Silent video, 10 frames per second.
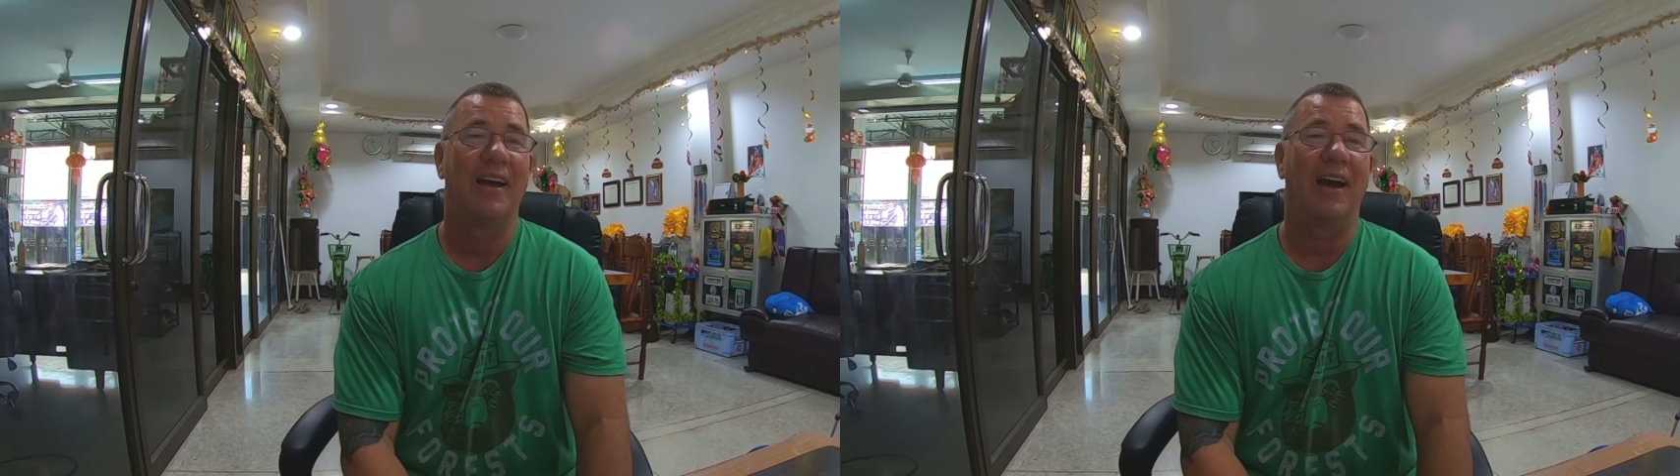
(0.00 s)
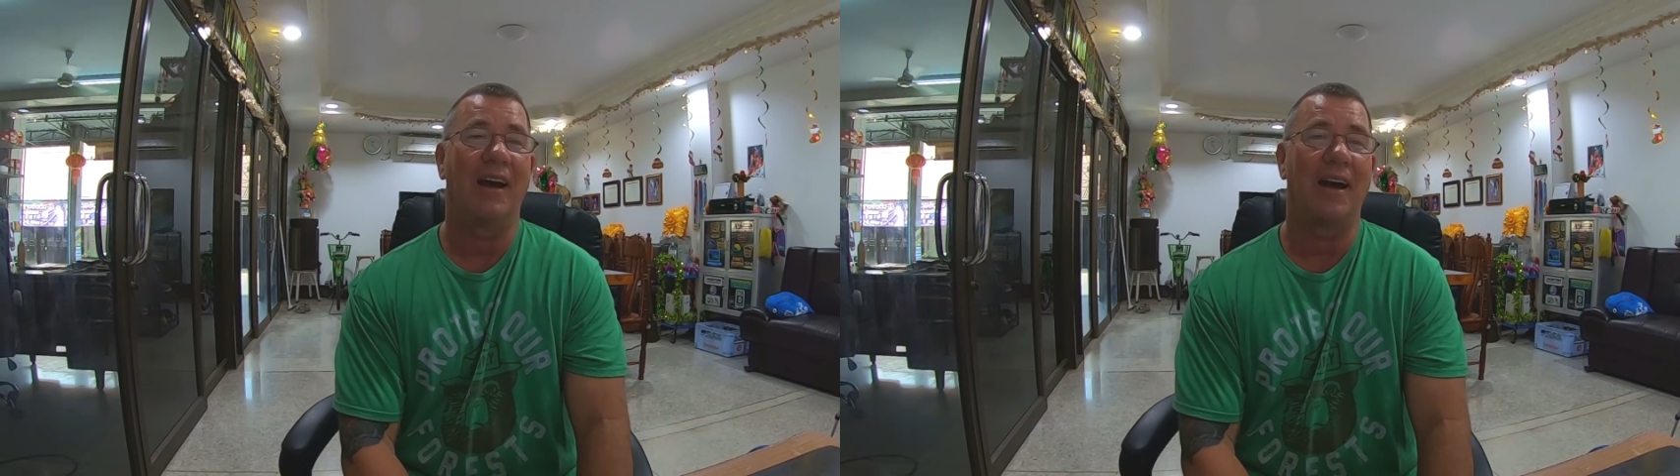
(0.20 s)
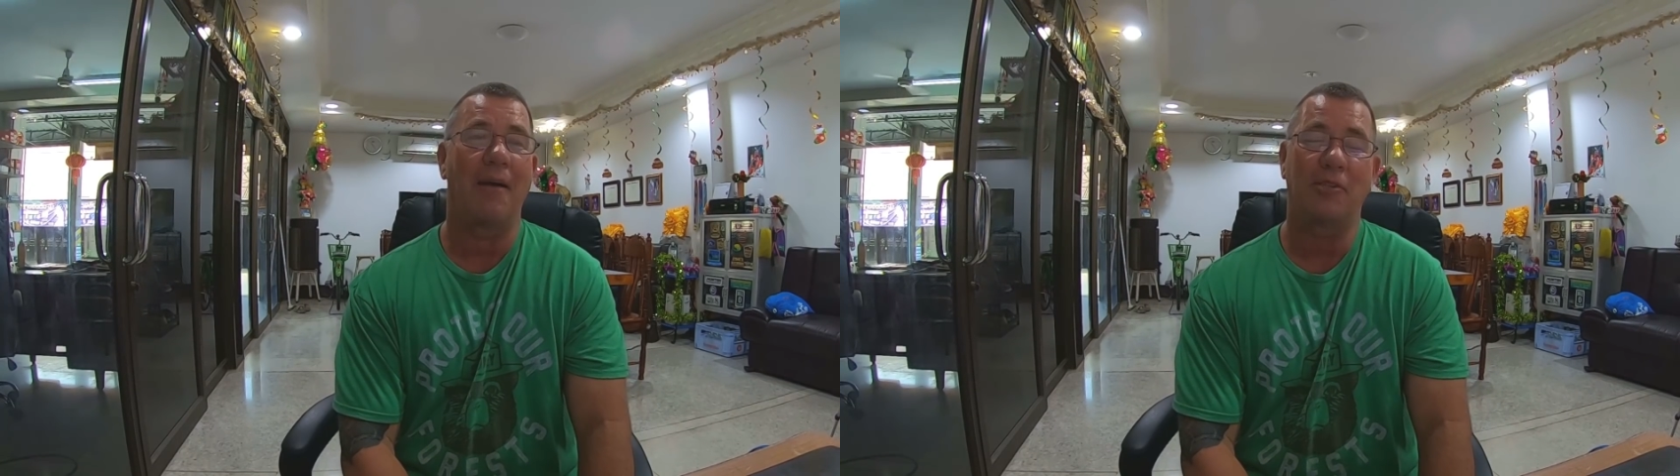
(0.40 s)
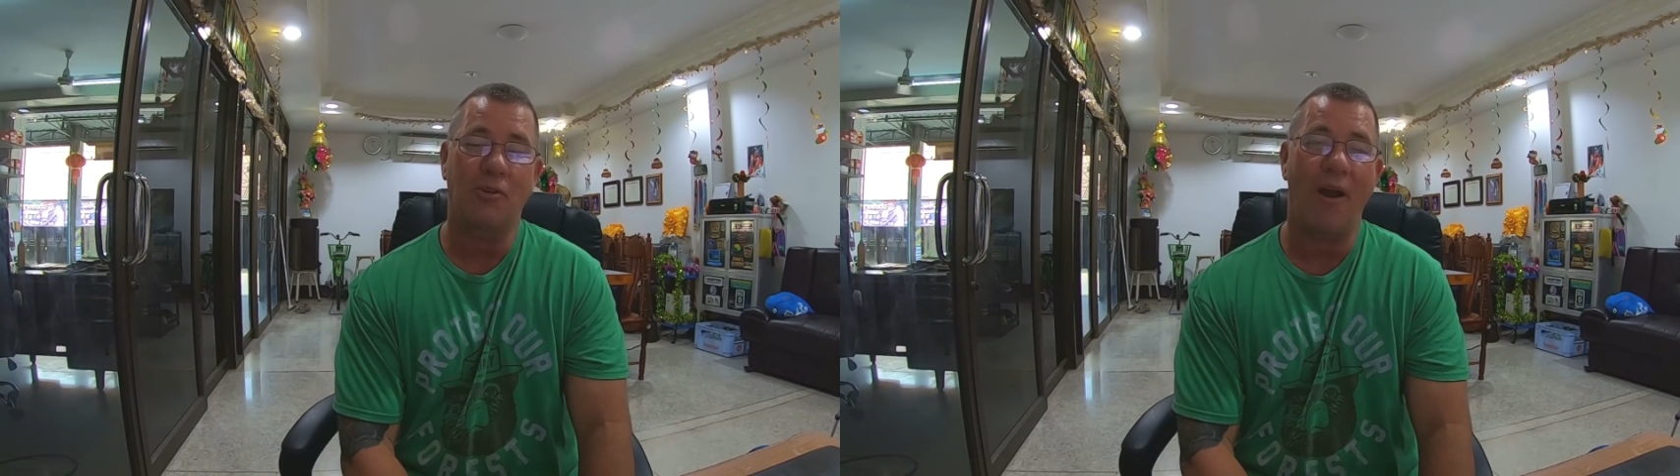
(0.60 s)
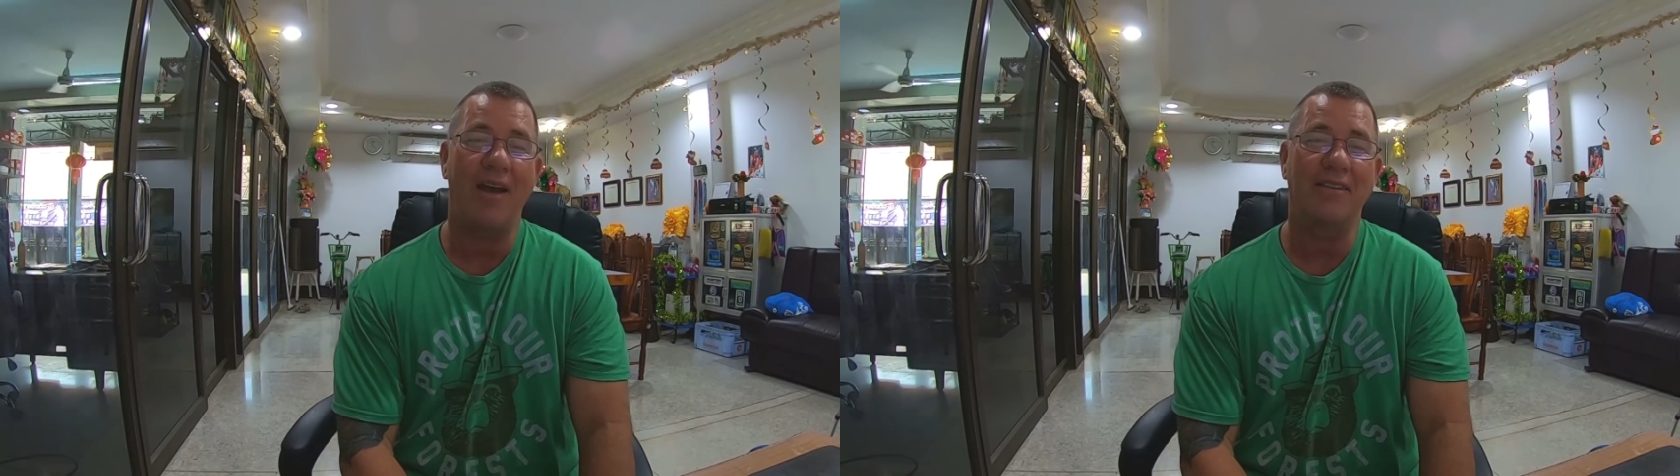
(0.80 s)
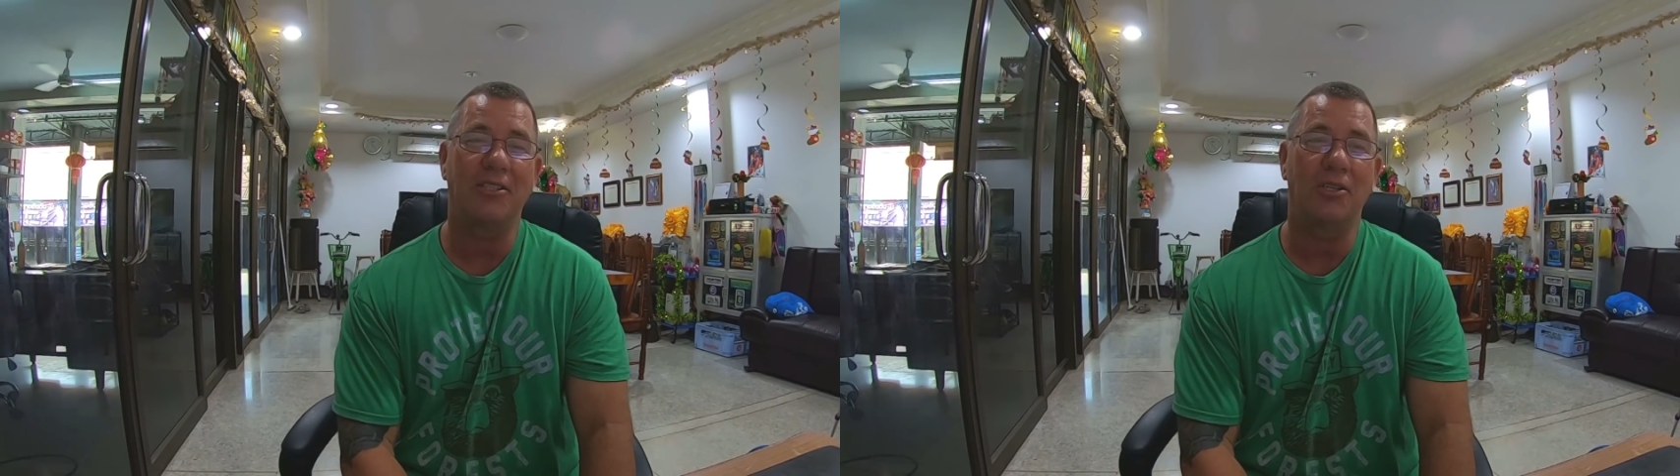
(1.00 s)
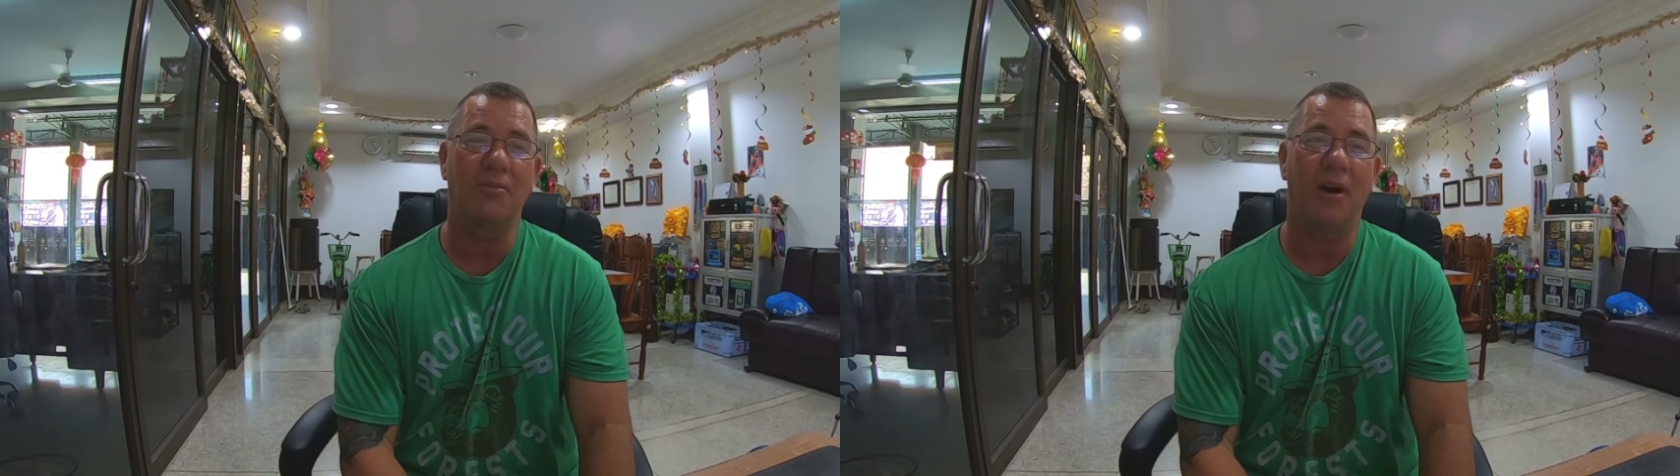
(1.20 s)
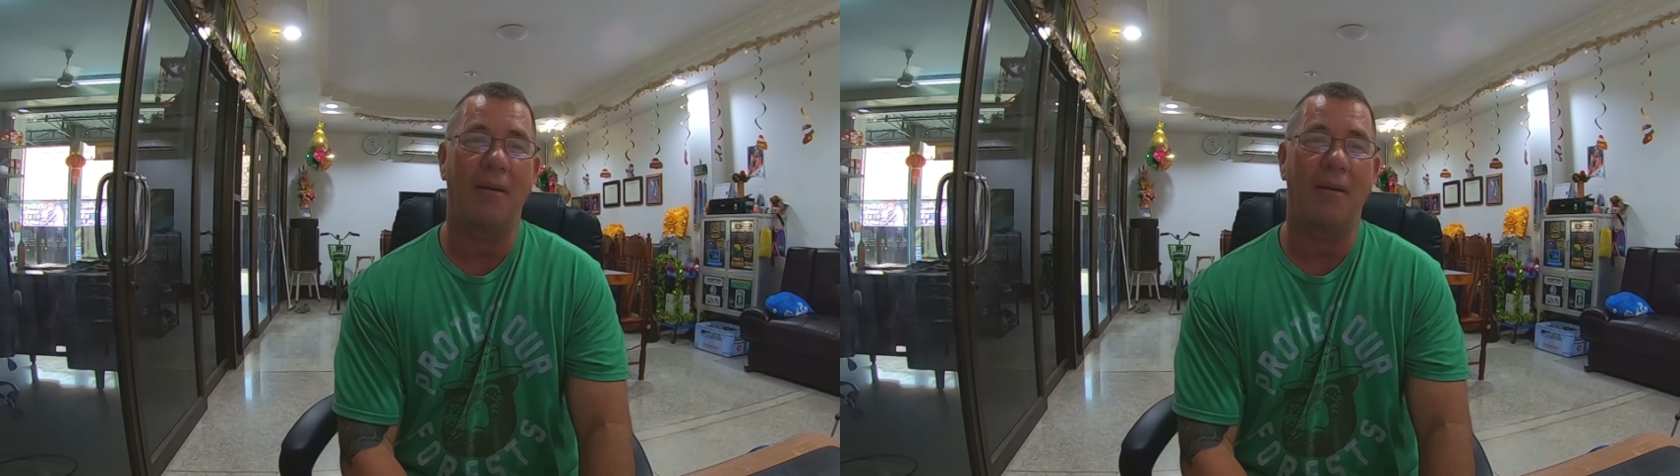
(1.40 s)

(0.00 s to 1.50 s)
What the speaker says: I'm trying to